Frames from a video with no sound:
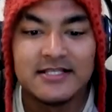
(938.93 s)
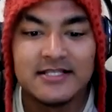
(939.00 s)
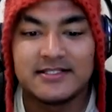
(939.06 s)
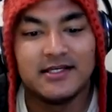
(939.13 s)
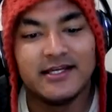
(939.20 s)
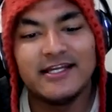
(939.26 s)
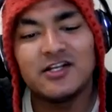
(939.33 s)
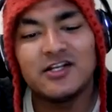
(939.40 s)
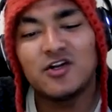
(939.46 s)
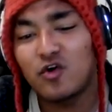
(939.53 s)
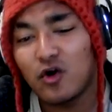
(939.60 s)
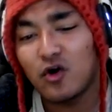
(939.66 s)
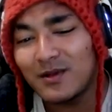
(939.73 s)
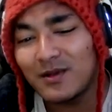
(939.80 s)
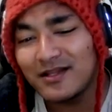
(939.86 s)
See, in a
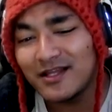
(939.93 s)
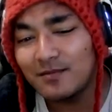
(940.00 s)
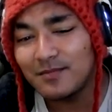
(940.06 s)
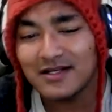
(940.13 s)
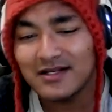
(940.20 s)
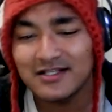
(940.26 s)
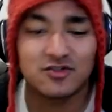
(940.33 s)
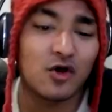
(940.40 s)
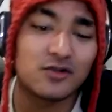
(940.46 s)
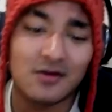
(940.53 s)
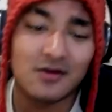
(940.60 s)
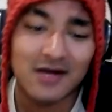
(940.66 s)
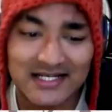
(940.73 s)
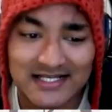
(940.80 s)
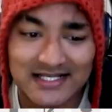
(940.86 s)
normal airplane is not
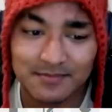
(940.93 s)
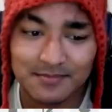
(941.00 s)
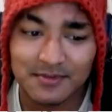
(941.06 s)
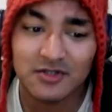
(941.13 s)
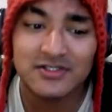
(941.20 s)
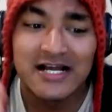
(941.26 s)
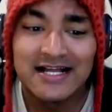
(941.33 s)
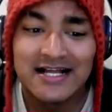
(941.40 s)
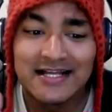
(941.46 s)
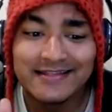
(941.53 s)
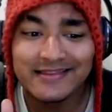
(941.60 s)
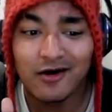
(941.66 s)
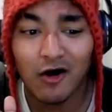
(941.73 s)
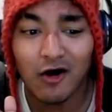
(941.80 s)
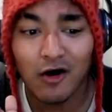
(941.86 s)
the right answer, because
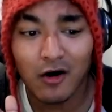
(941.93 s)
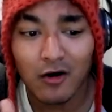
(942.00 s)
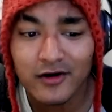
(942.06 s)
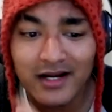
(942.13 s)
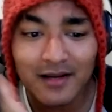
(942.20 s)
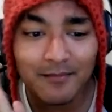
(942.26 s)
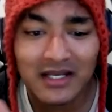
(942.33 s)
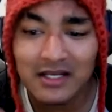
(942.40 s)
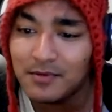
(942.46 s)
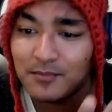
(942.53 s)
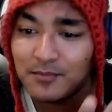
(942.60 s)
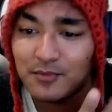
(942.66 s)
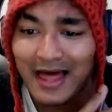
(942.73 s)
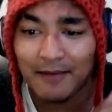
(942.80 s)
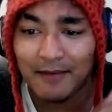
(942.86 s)
already many
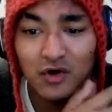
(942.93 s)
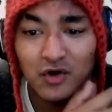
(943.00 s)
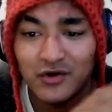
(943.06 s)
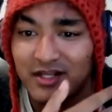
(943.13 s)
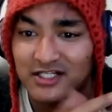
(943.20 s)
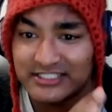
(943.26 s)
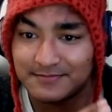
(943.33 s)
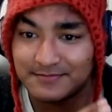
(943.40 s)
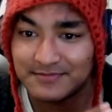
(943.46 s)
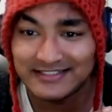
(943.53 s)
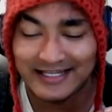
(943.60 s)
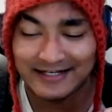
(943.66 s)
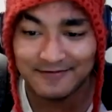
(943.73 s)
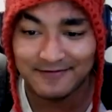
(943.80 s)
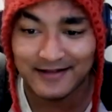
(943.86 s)
people have already
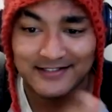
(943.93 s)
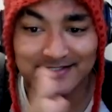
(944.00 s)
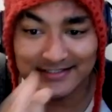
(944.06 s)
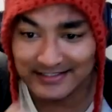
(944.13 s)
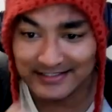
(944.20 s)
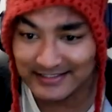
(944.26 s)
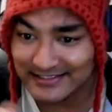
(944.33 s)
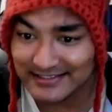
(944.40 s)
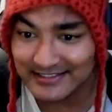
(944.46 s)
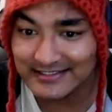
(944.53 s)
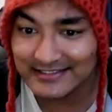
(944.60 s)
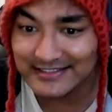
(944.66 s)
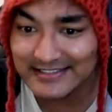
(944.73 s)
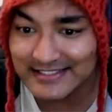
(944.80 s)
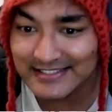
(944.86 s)
attempted that flight.
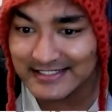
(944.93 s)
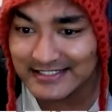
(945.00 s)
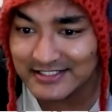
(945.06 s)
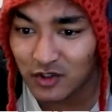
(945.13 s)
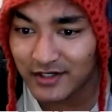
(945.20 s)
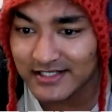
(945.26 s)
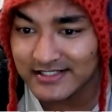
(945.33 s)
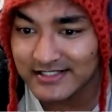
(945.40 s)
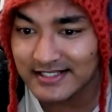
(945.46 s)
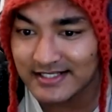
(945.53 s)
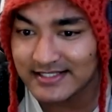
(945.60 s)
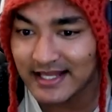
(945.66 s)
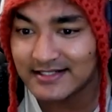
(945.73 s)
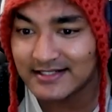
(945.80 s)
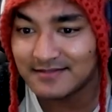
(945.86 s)
This sentence already
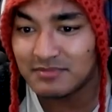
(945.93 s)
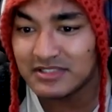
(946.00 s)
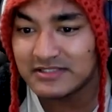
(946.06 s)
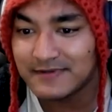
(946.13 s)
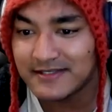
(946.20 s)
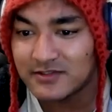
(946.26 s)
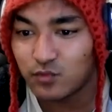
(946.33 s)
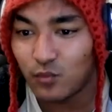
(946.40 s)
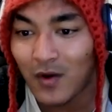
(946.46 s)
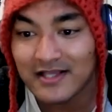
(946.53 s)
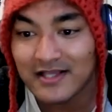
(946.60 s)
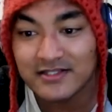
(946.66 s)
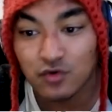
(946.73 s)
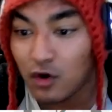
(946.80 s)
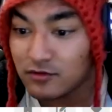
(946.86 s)
says that Miss Finch
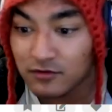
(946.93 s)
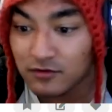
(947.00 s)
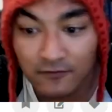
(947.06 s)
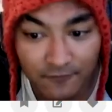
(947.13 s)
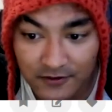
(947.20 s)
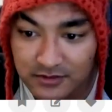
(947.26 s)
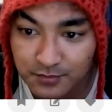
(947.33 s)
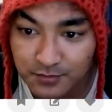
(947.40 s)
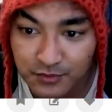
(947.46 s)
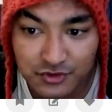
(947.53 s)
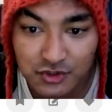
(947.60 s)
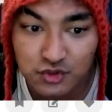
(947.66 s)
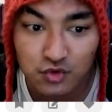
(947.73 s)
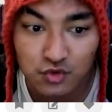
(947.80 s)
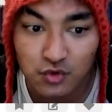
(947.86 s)
was not the first
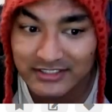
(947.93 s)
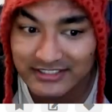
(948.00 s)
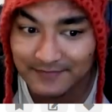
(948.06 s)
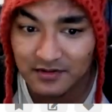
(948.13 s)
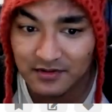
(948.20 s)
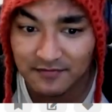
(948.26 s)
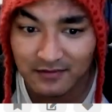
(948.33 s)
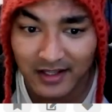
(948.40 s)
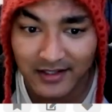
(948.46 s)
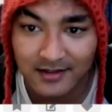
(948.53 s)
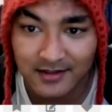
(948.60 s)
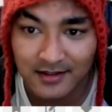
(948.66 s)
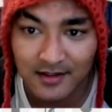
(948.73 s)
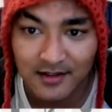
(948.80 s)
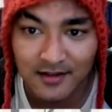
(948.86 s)
person to attempt the flight.